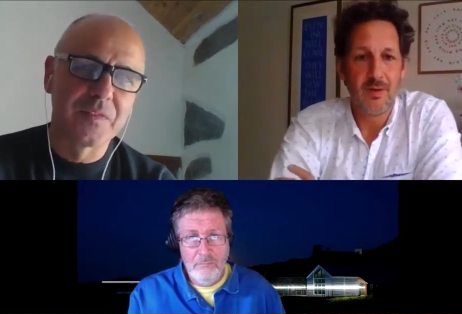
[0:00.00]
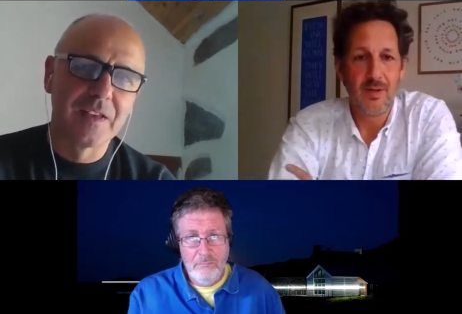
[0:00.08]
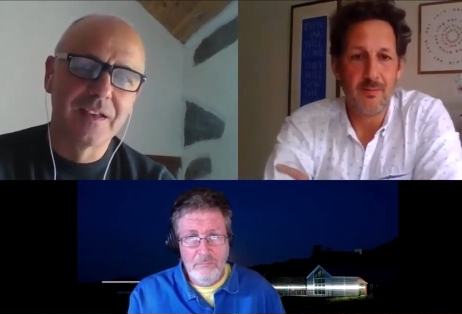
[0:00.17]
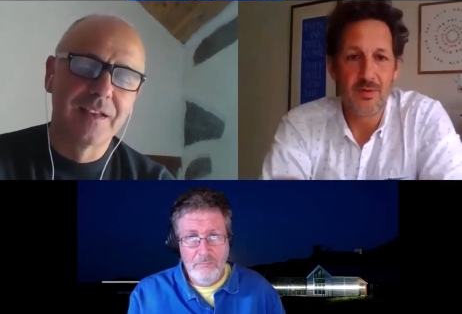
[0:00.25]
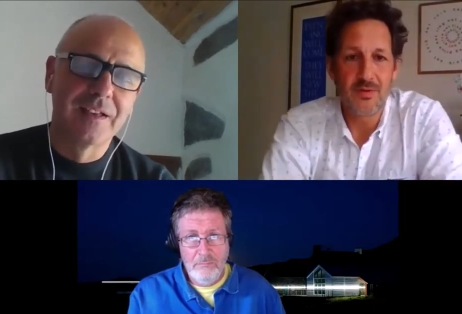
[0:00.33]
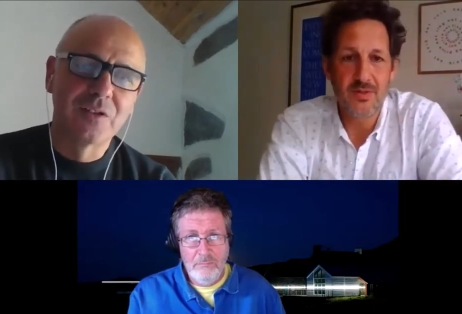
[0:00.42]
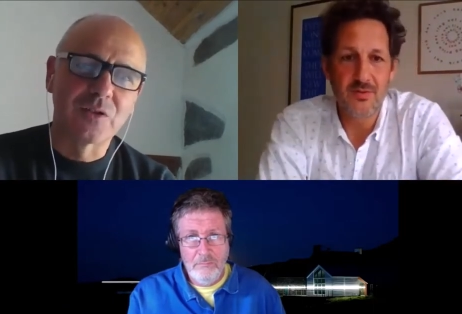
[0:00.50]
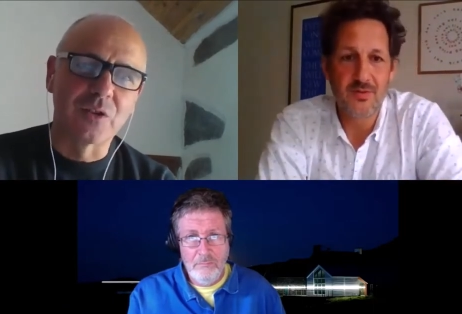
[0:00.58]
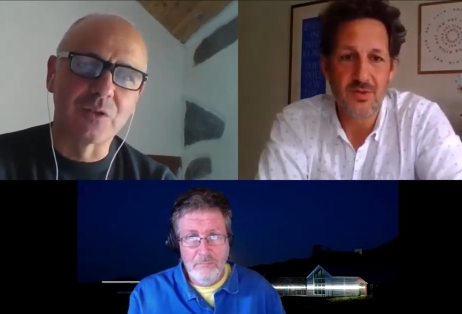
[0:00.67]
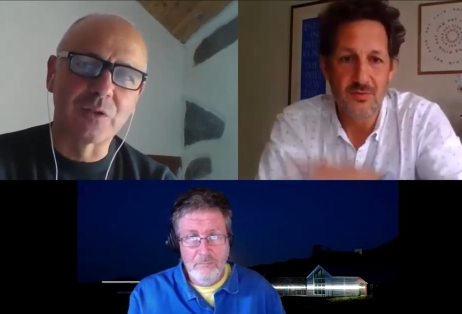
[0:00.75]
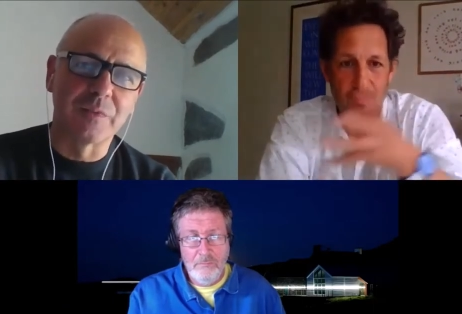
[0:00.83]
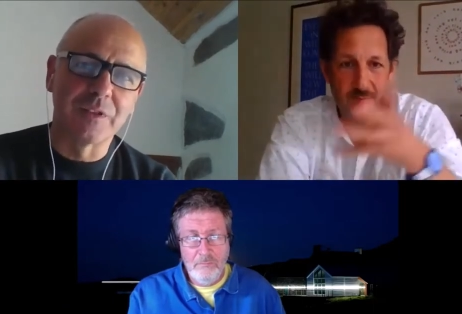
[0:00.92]
Speaker 1: Very much so
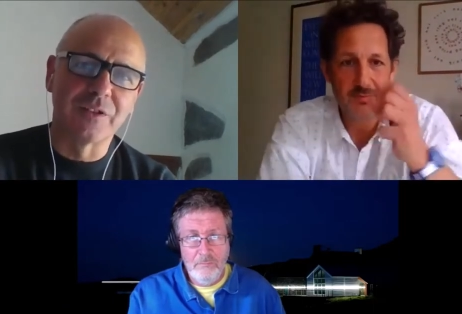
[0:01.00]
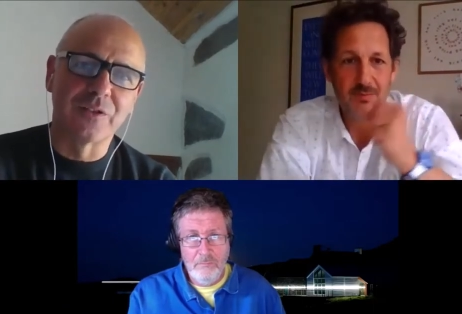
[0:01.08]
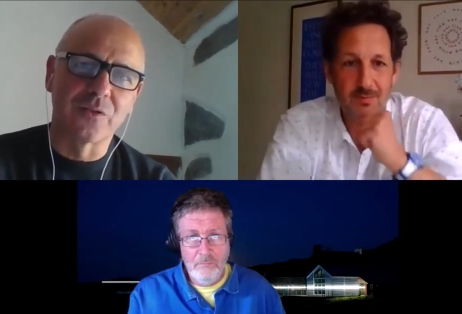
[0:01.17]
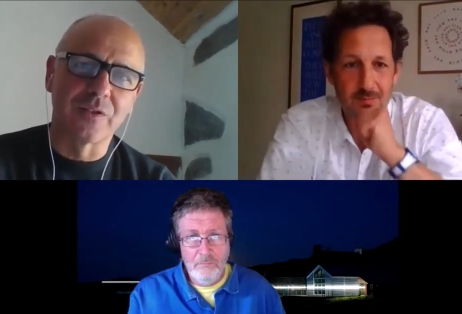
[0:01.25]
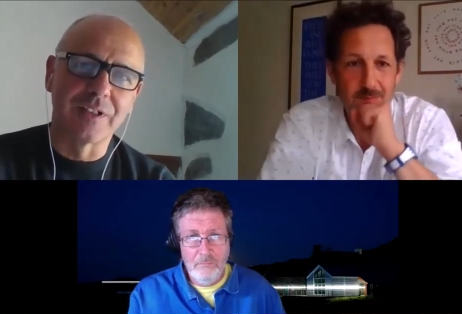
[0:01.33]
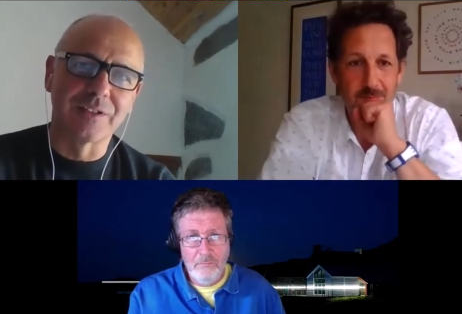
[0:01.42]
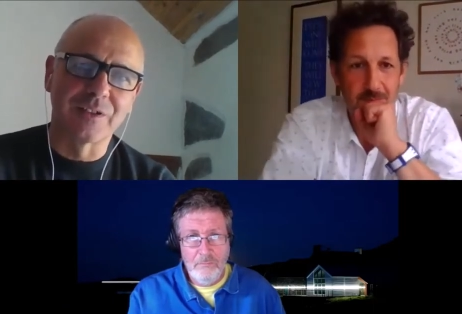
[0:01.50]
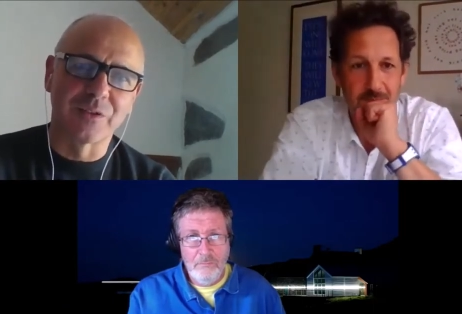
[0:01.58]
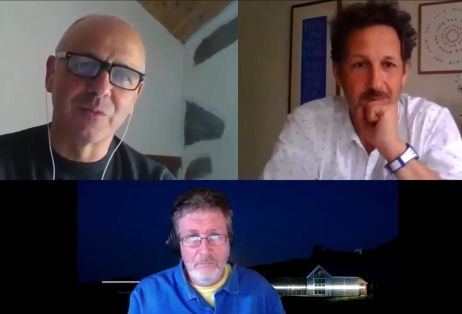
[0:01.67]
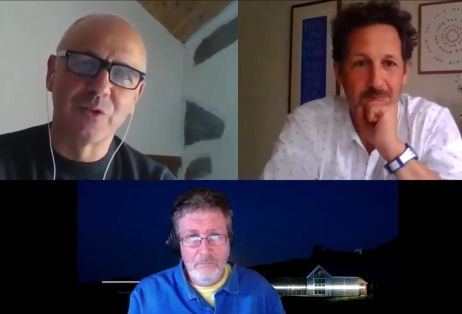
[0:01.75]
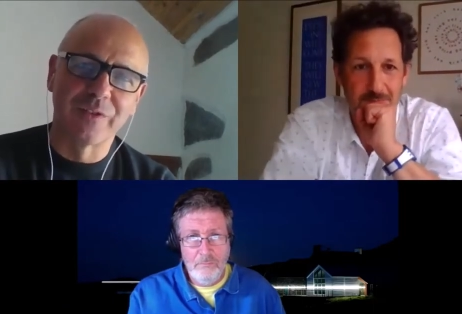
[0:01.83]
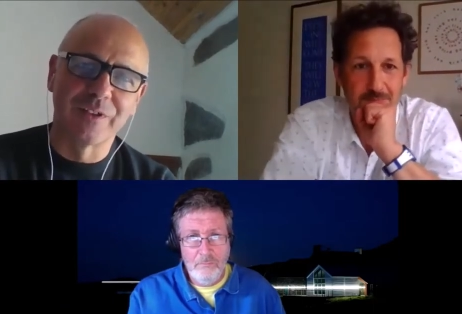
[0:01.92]
it's been great to
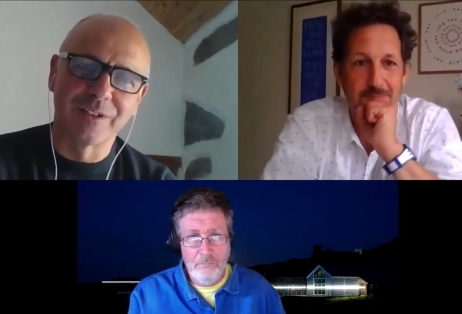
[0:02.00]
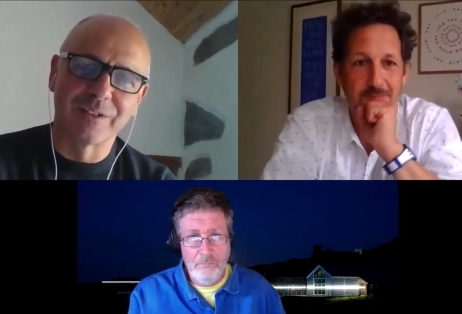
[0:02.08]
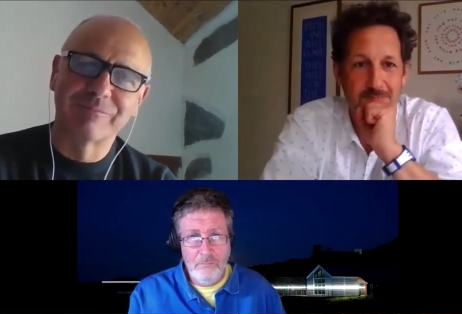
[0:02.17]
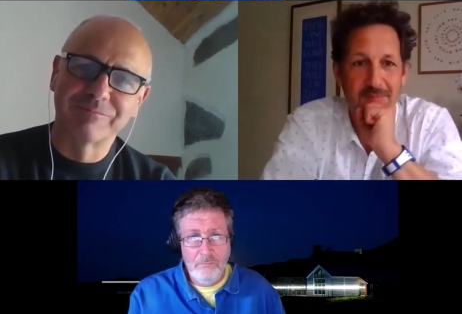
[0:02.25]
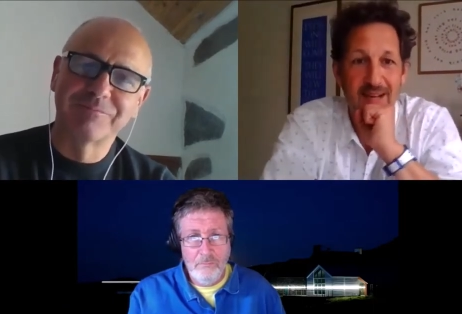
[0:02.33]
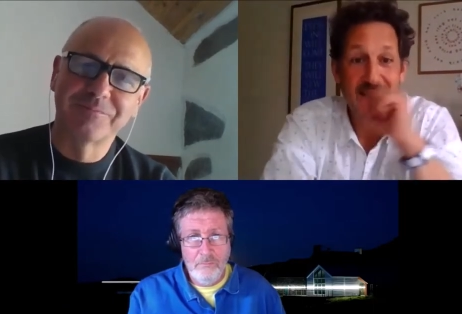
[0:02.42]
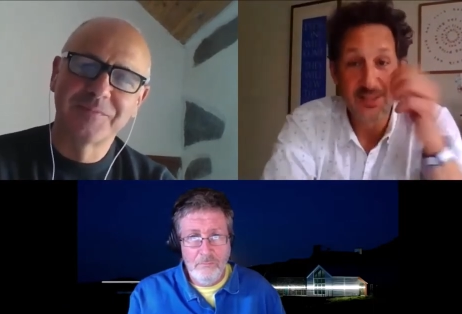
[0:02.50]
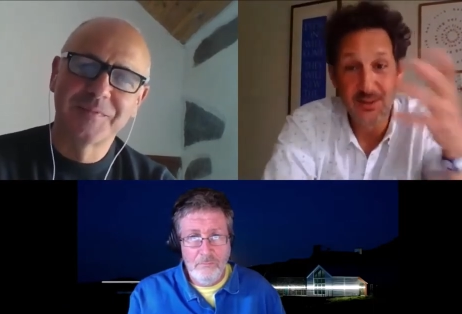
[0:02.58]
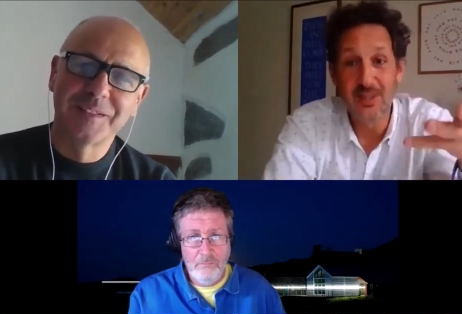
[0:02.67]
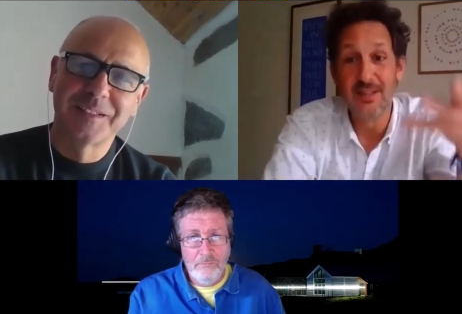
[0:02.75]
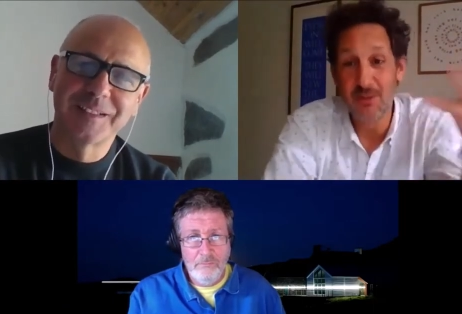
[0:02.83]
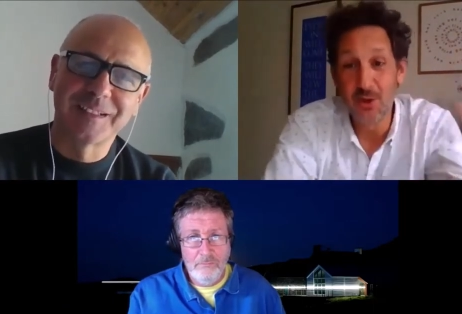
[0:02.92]
move here. And